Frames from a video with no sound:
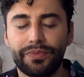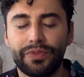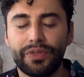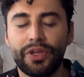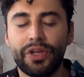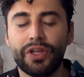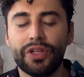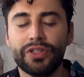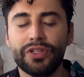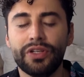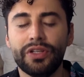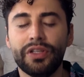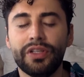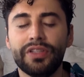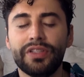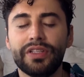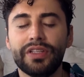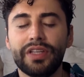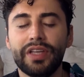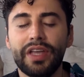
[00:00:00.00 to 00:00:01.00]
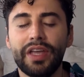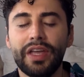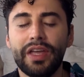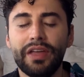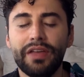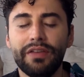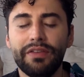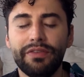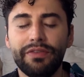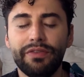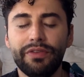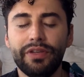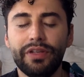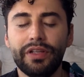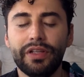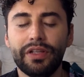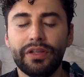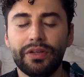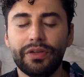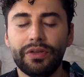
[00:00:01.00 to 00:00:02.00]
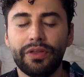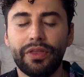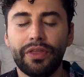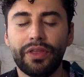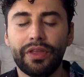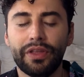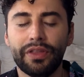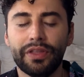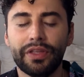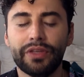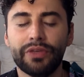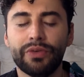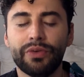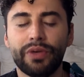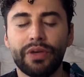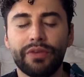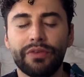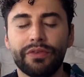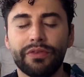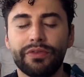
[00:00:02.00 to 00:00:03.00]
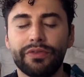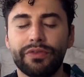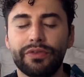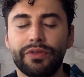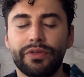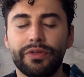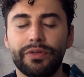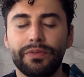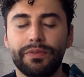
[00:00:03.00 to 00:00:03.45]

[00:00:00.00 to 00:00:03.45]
You're going to start listing every little thing that you're grateful for.